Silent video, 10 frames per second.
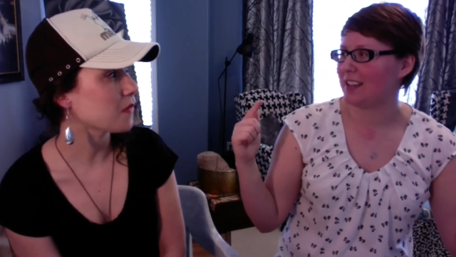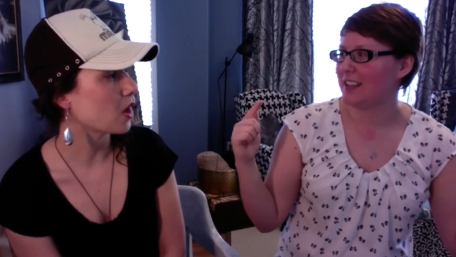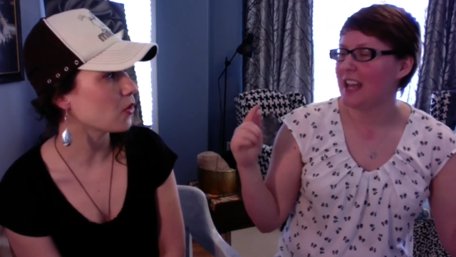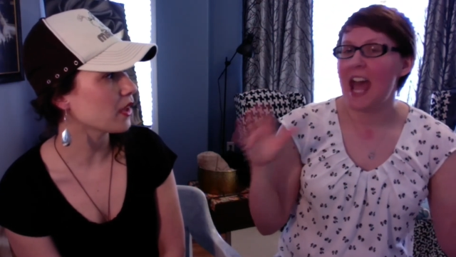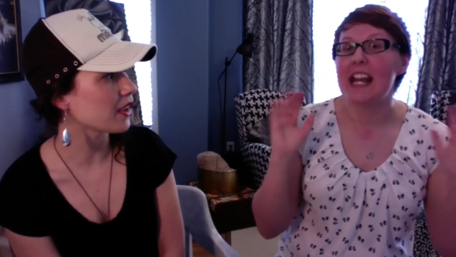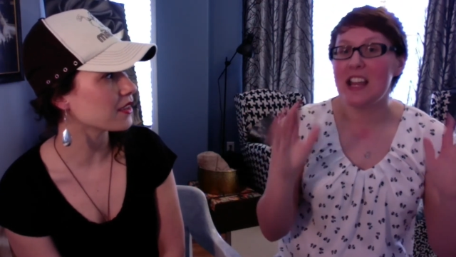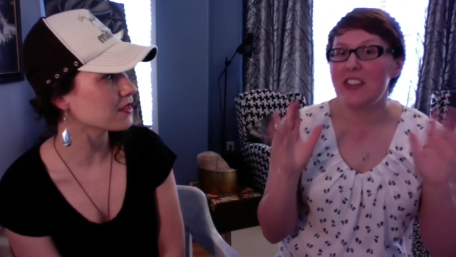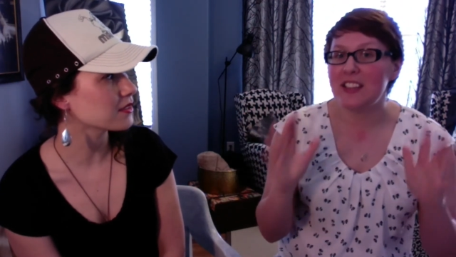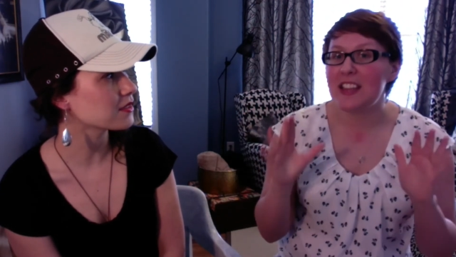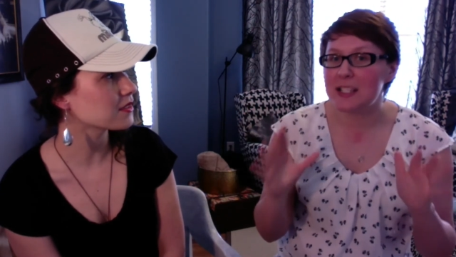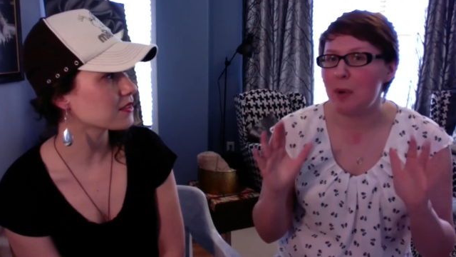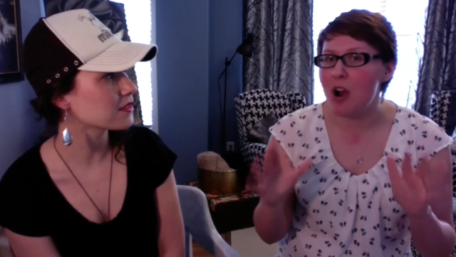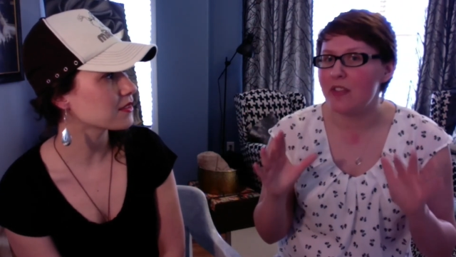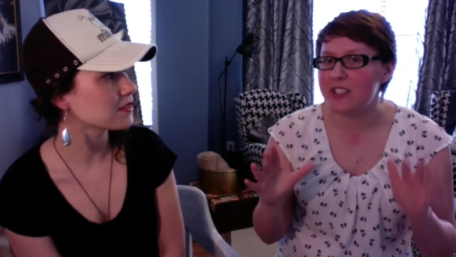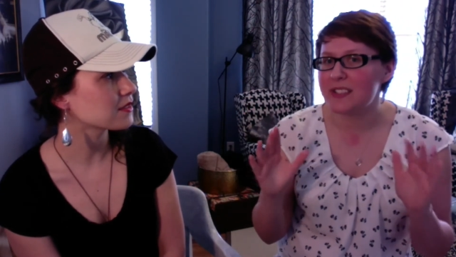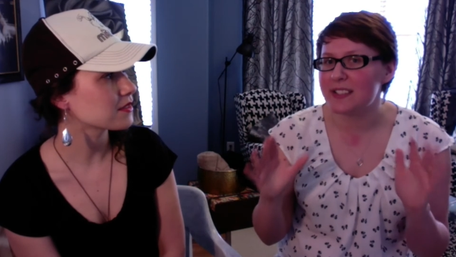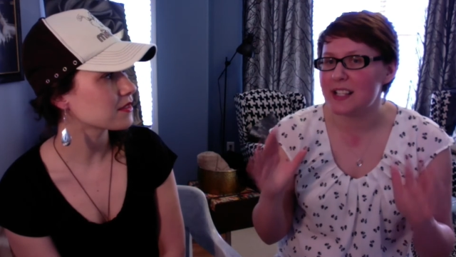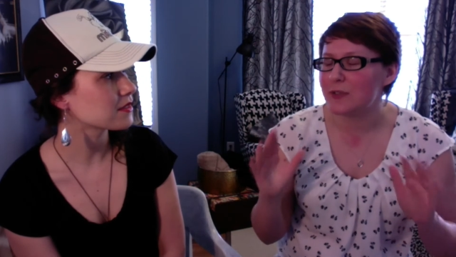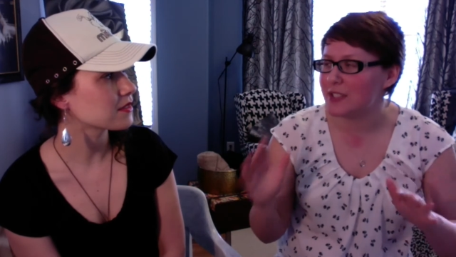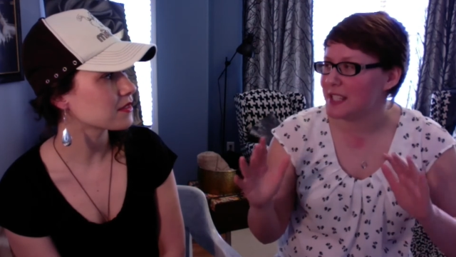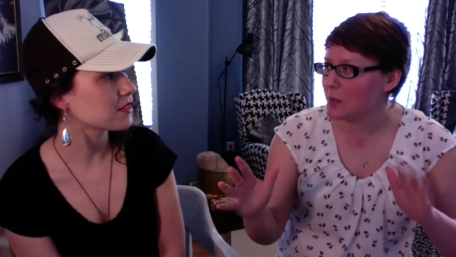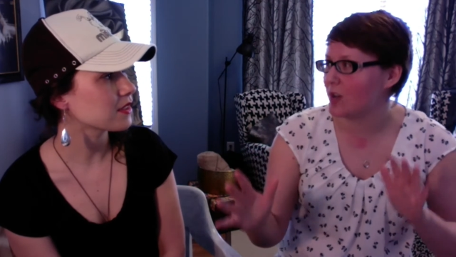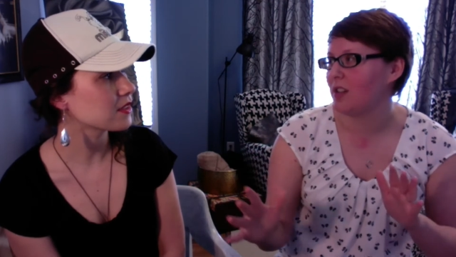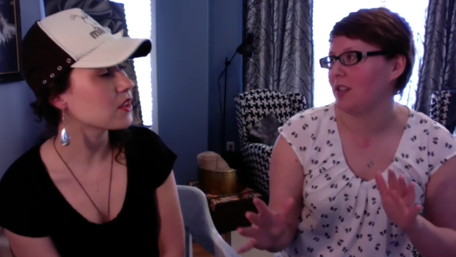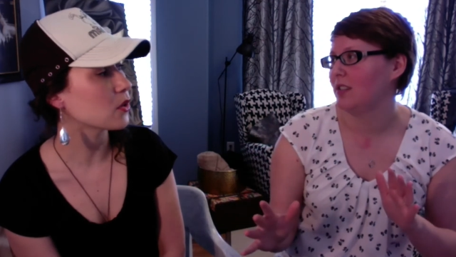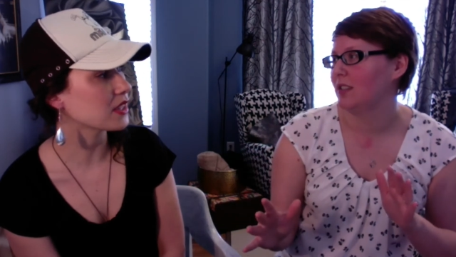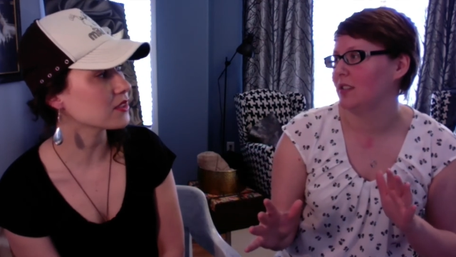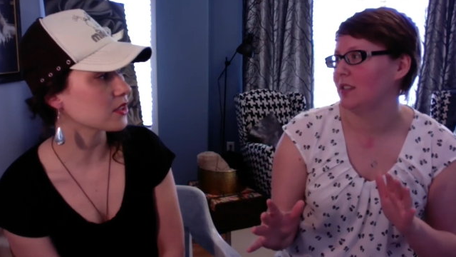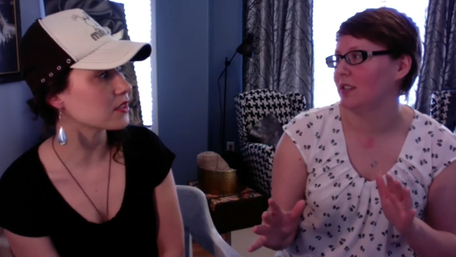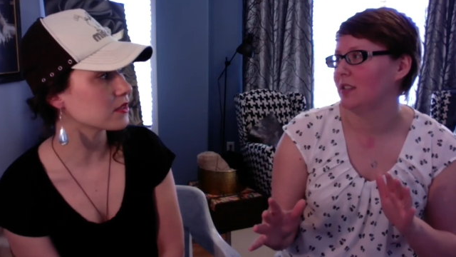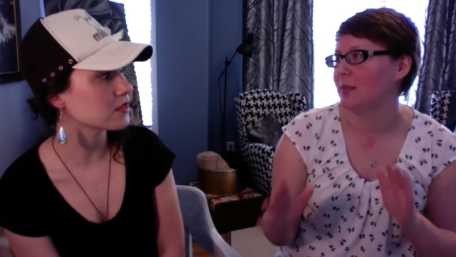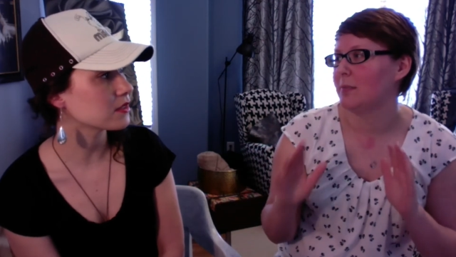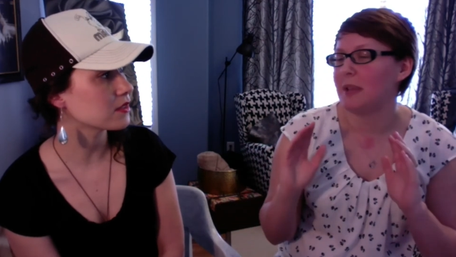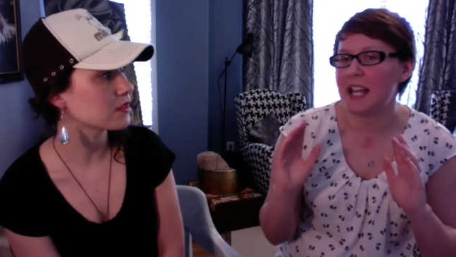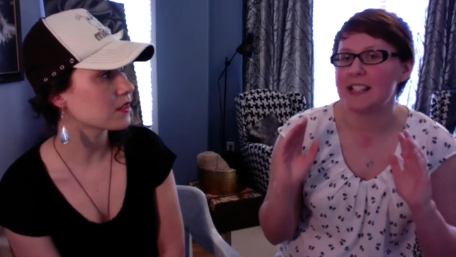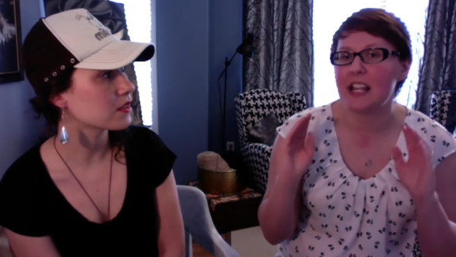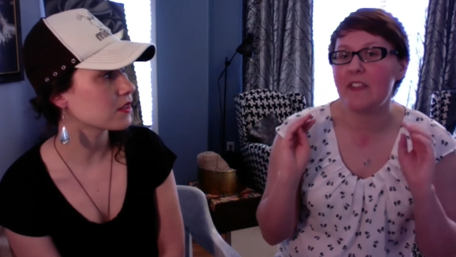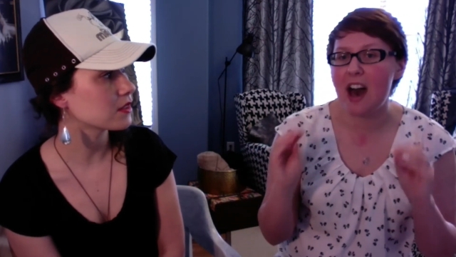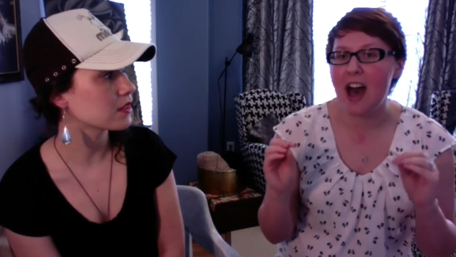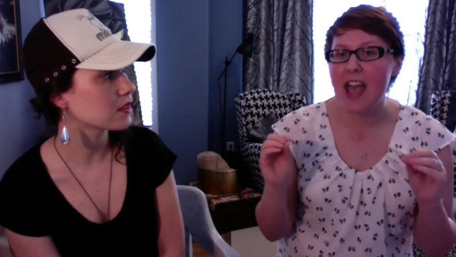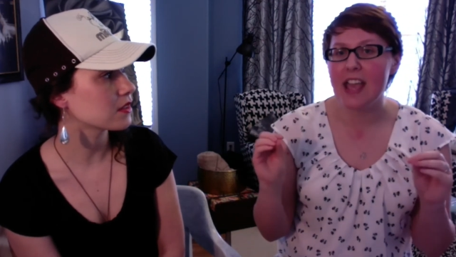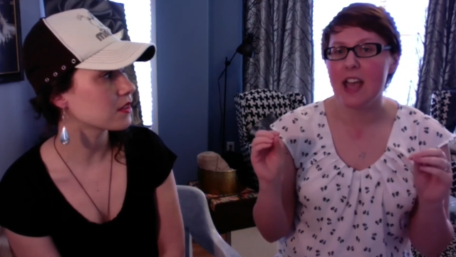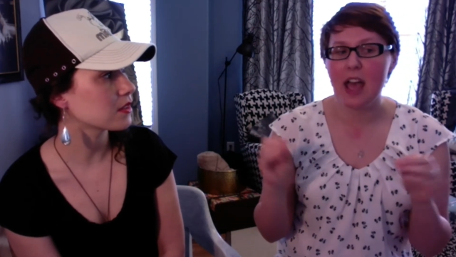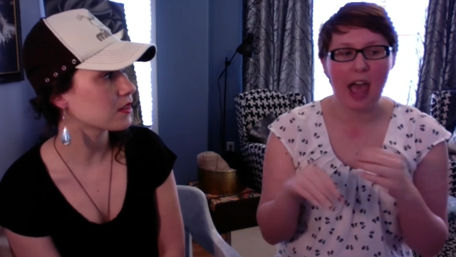Speaker 1: Okay. And I think that's part of a successful sequel. No, that's good. Because if I